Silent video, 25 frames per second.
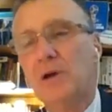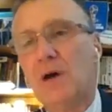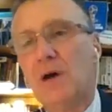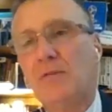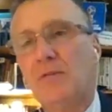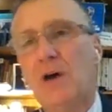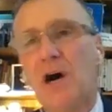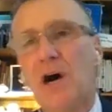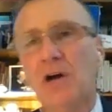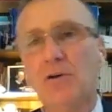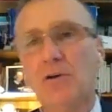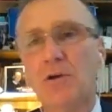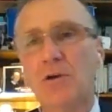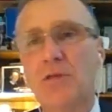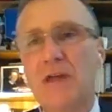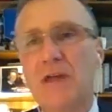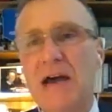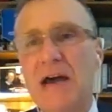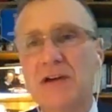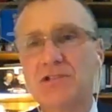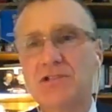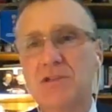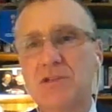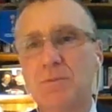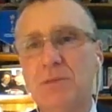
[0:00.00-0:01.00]
of
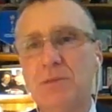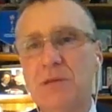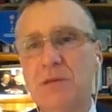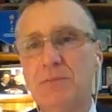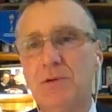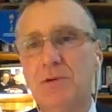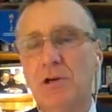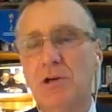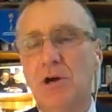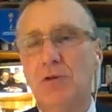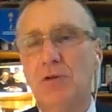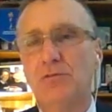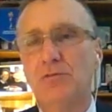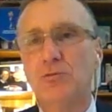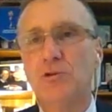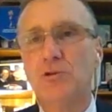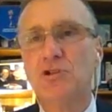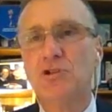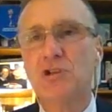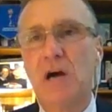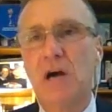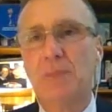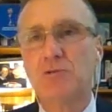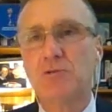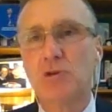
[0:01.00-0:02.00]
100,000 people go through a
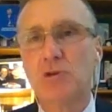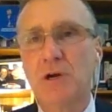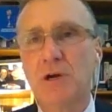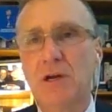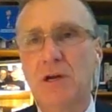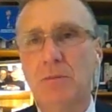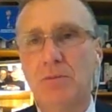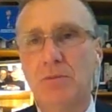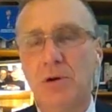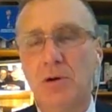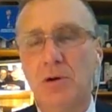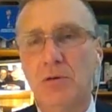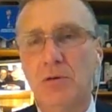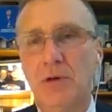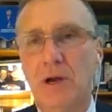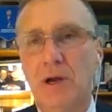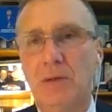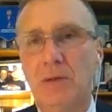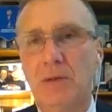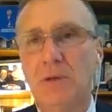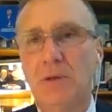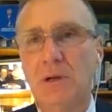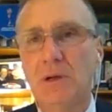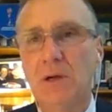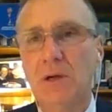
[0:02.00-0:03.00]
job training
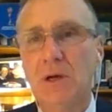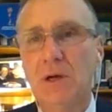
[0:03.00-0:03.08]
program.